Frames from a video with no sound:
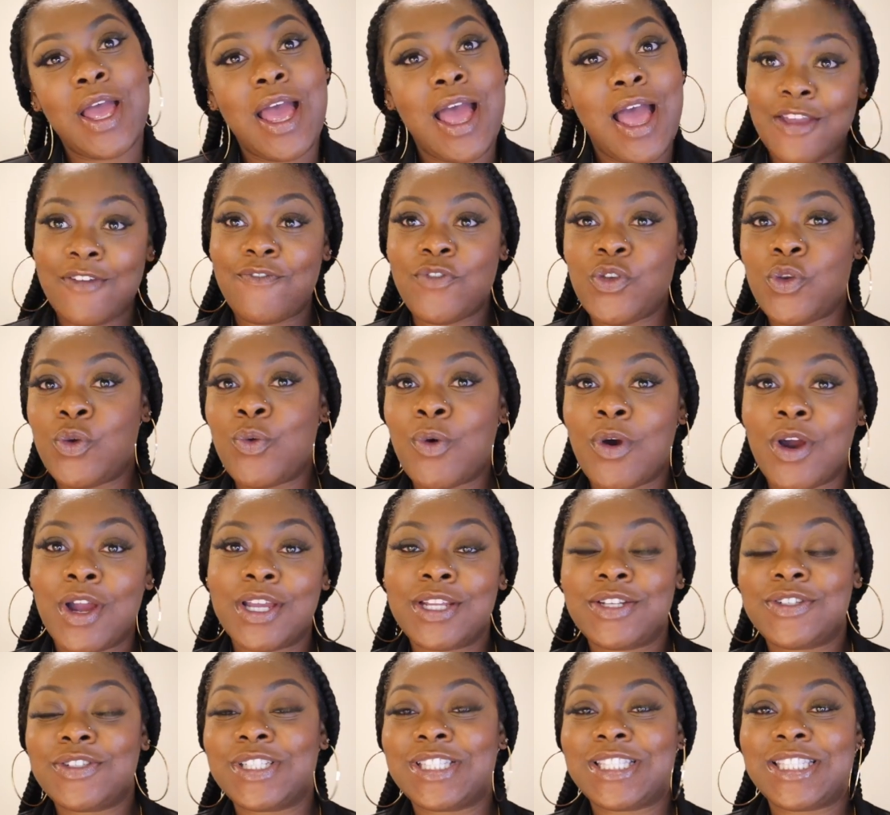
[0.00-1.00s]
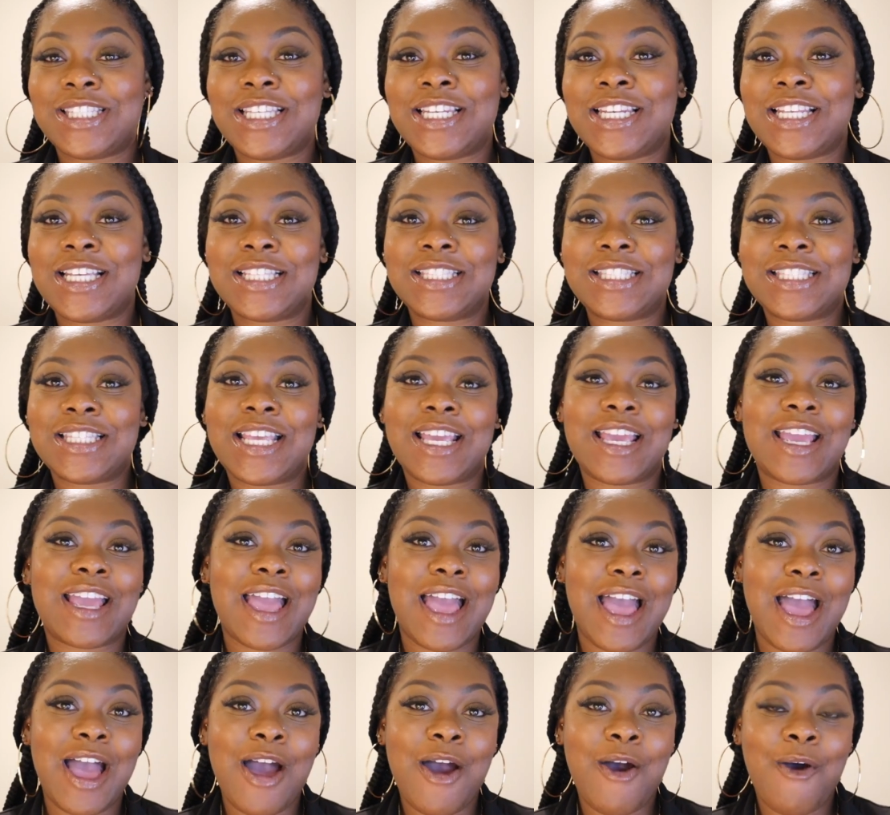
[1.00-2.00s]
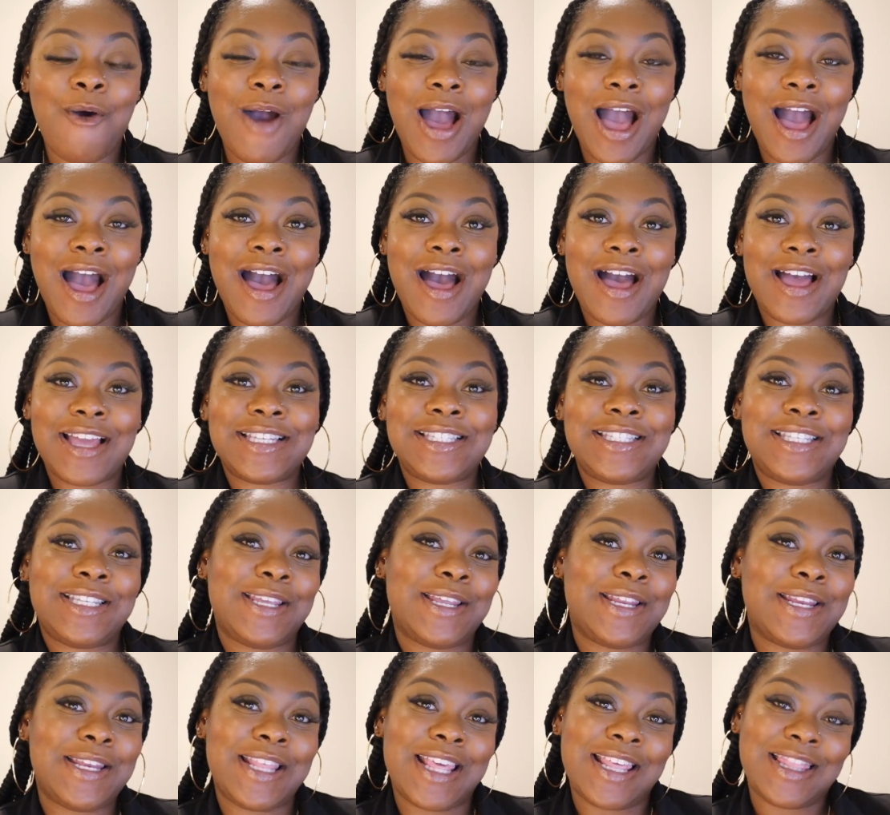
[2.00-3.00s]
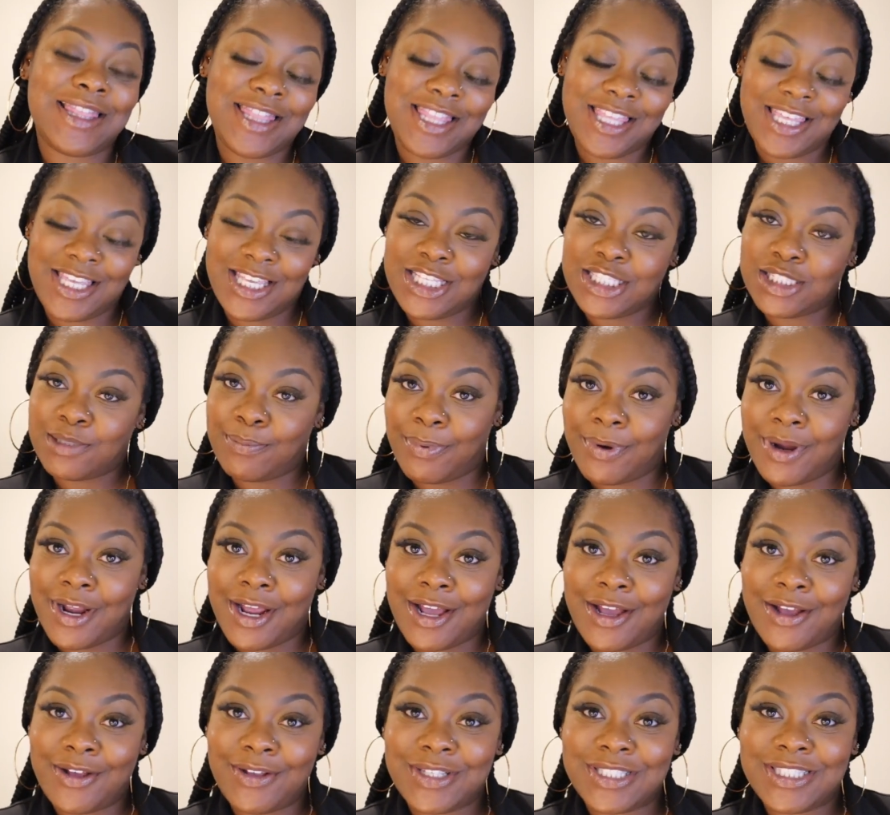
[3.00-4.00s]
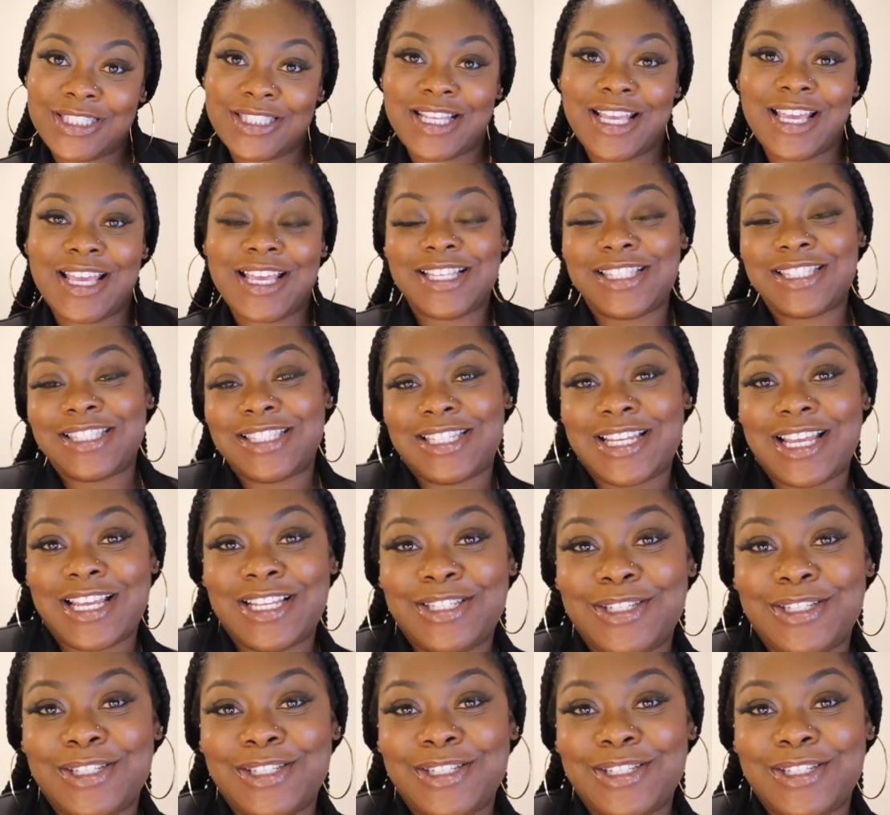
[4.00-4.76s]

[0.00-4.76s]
If you are interested in seeing how I did these brows, stay